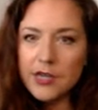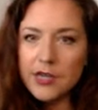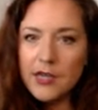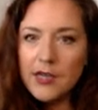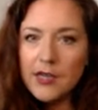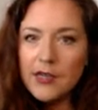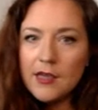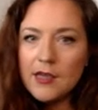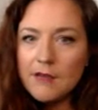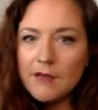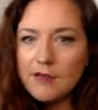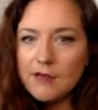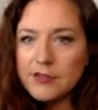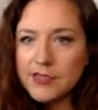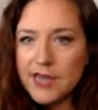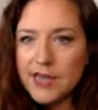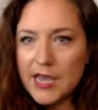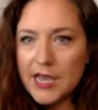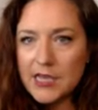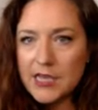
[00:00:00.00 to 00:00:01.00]
If there's an
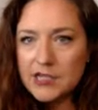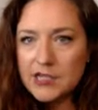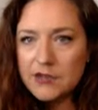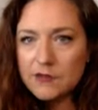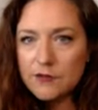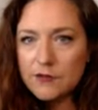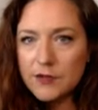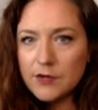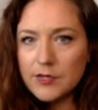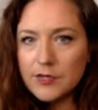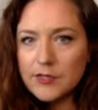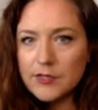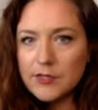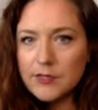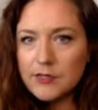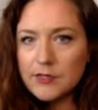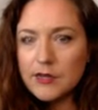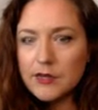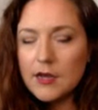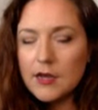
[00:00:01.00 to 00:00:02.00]
H in front,
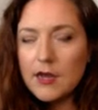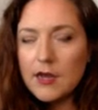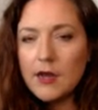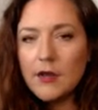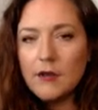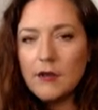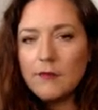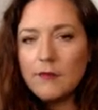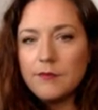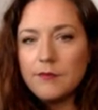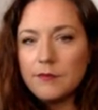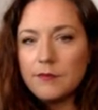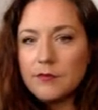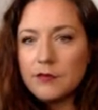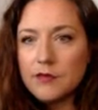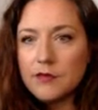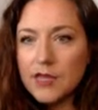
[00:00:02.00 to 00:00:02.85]
like